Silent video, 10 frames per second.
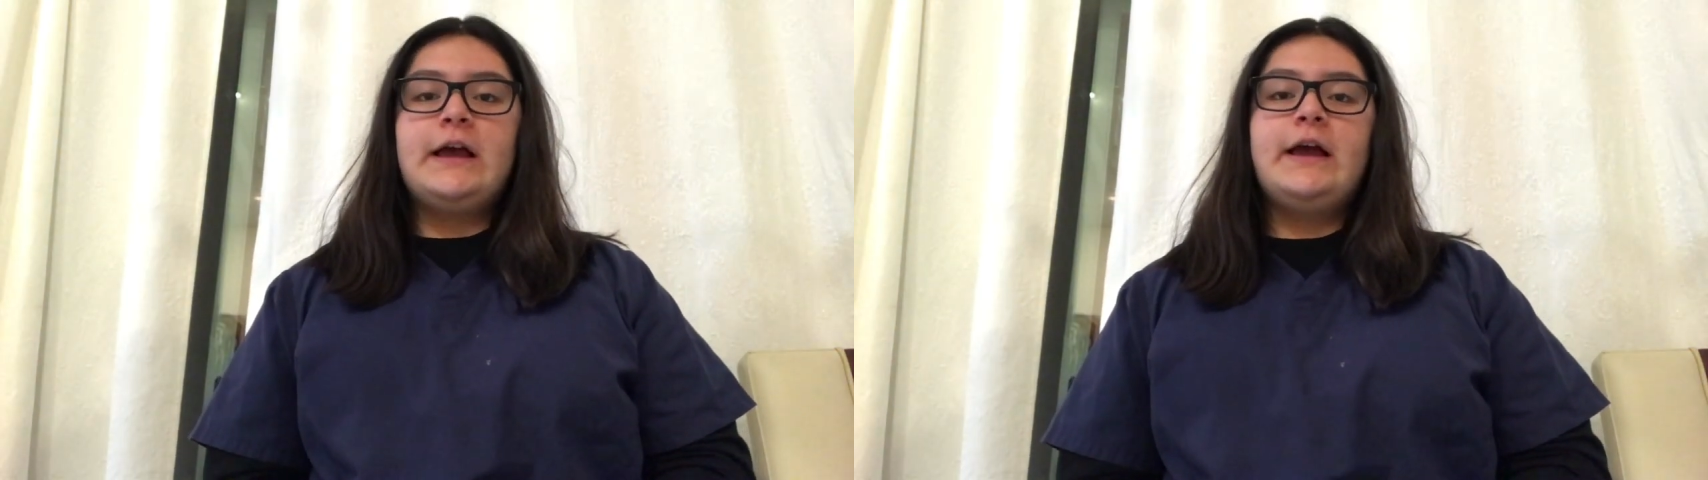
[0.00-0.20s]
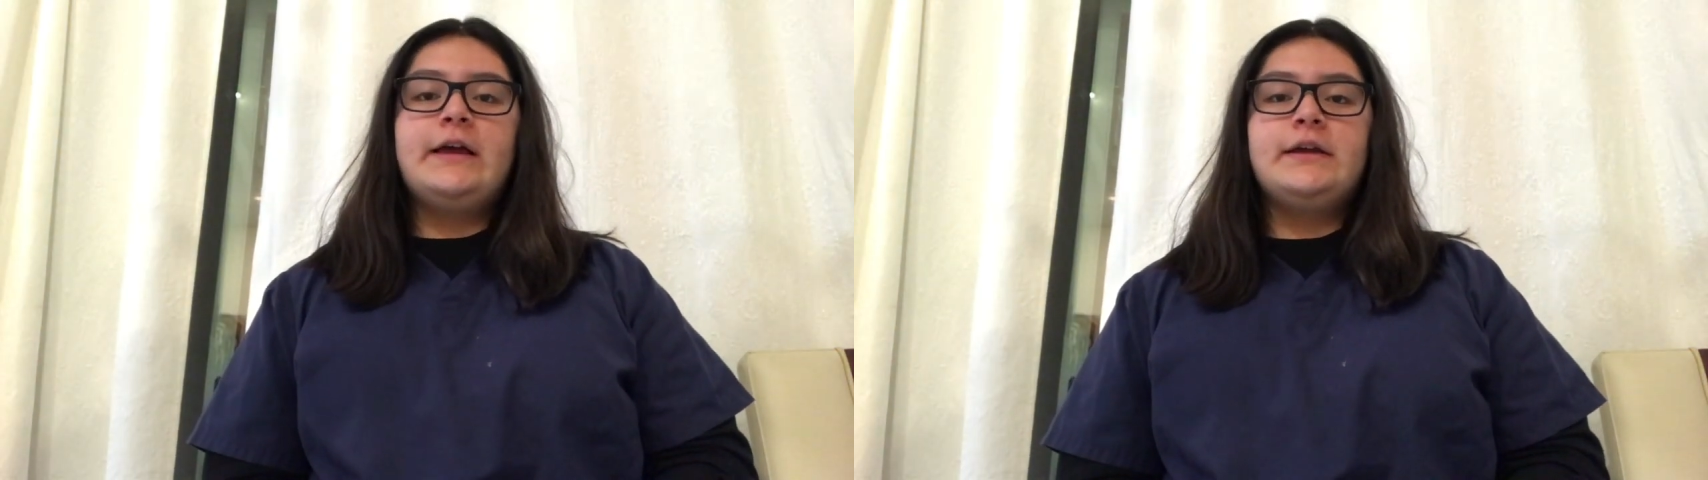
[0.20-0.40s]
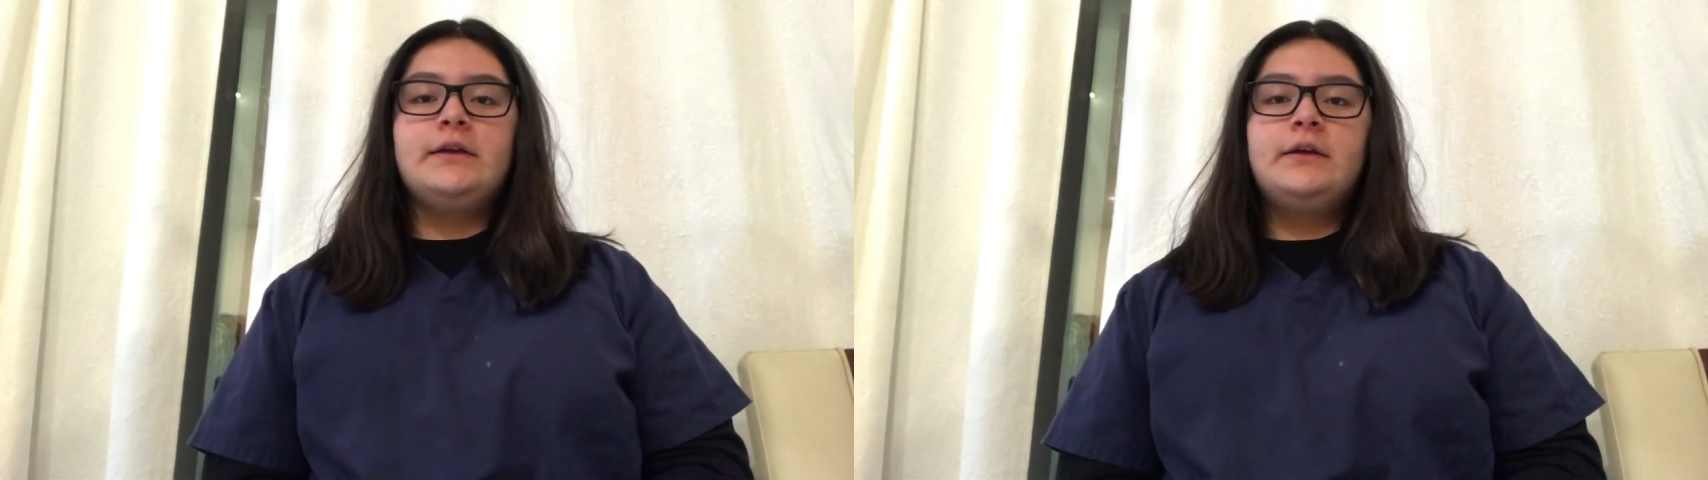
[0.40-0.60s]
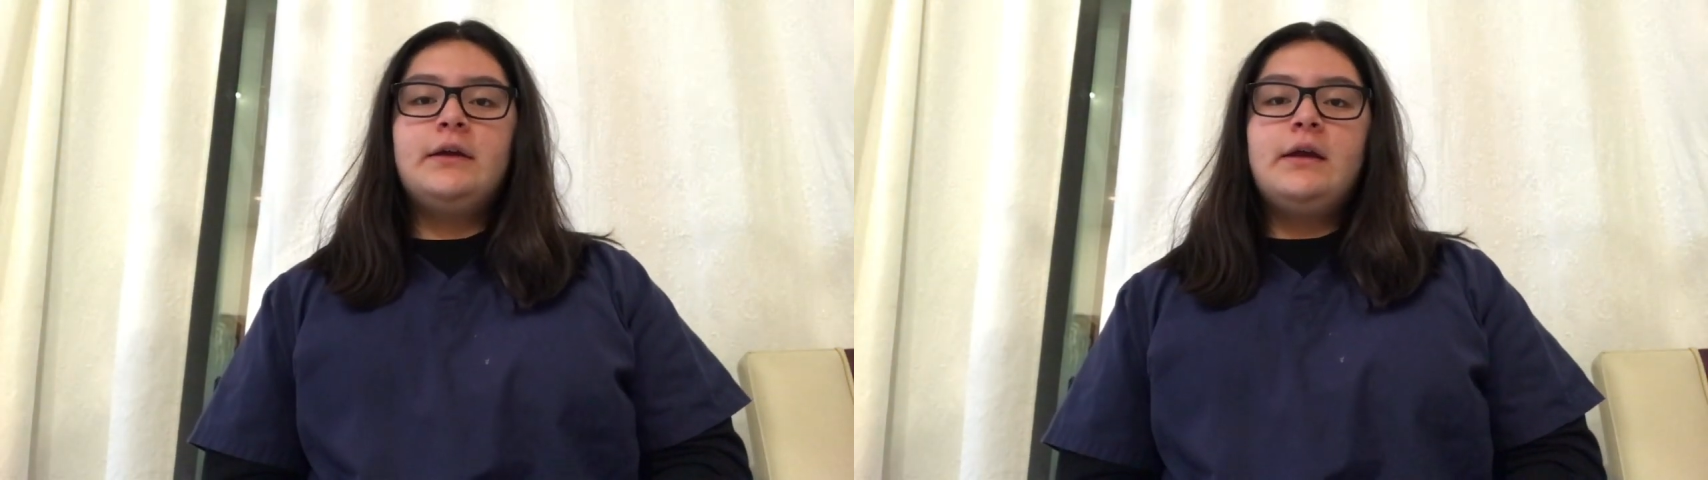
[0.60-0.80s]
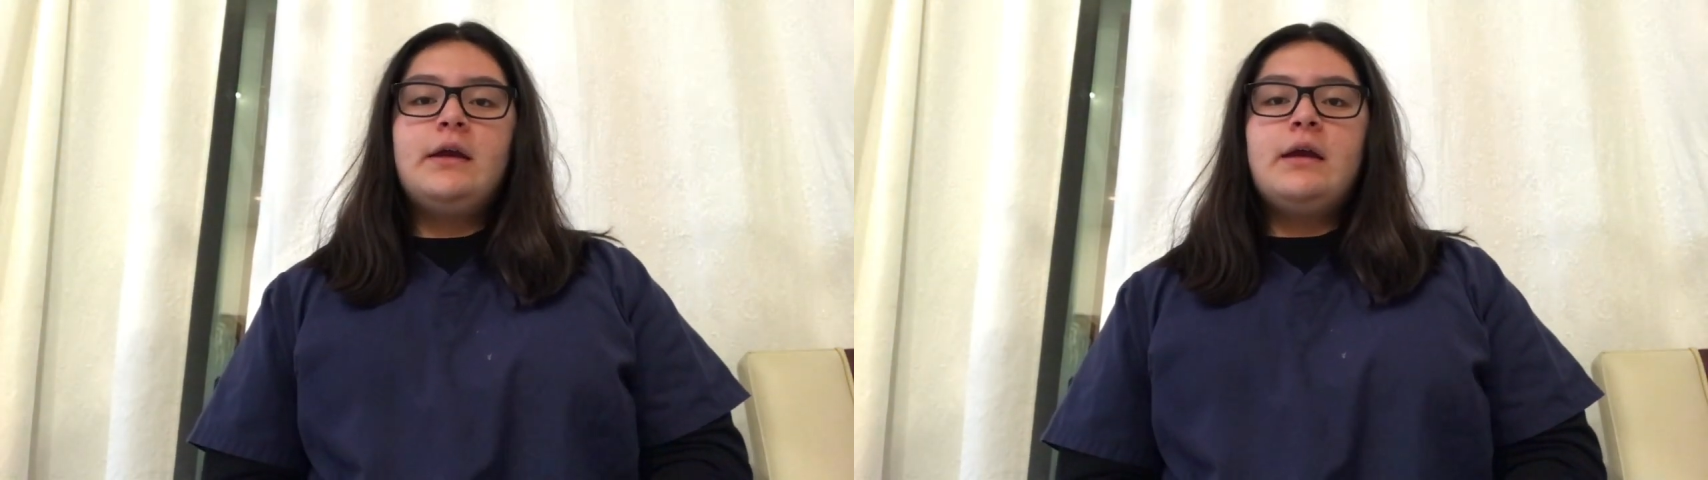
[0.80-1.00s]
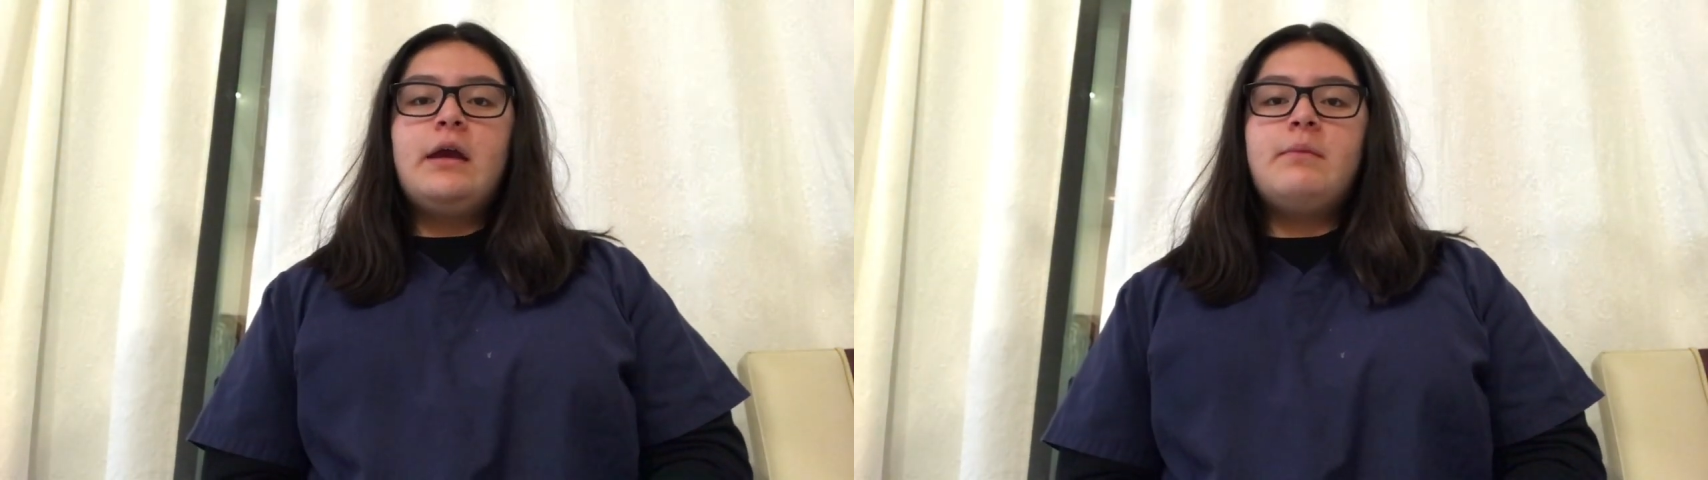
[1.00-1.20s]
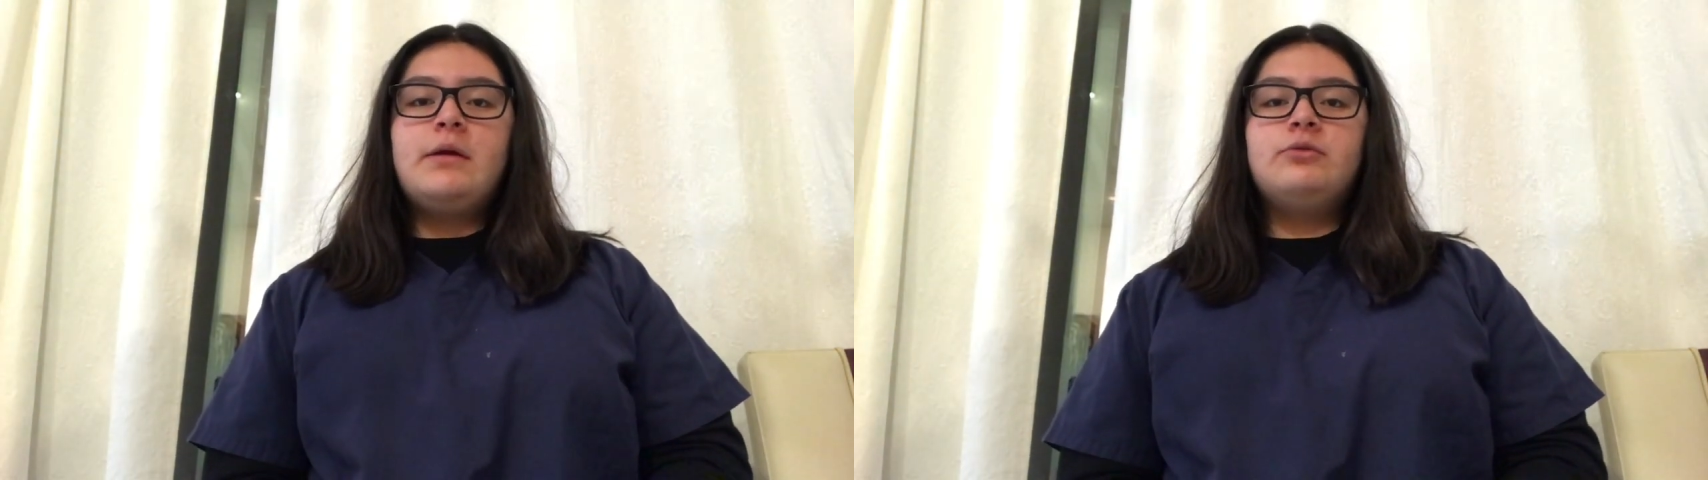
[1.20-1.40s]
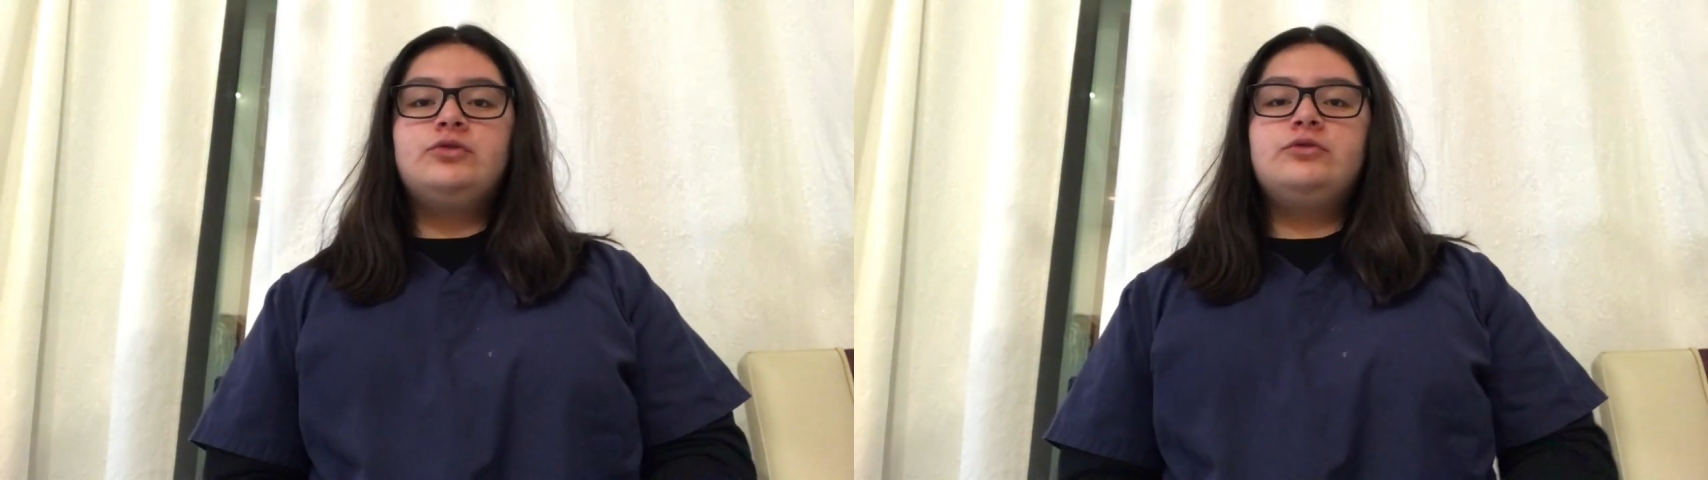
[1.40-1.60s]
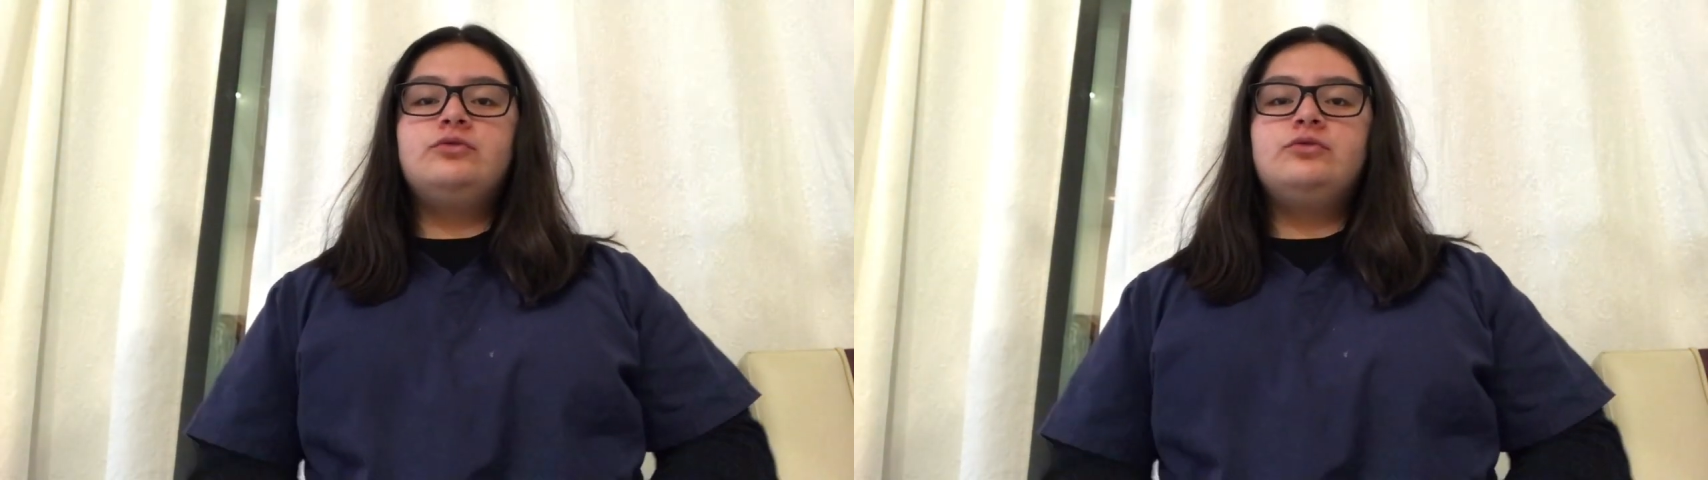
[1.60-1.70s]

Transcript: I am able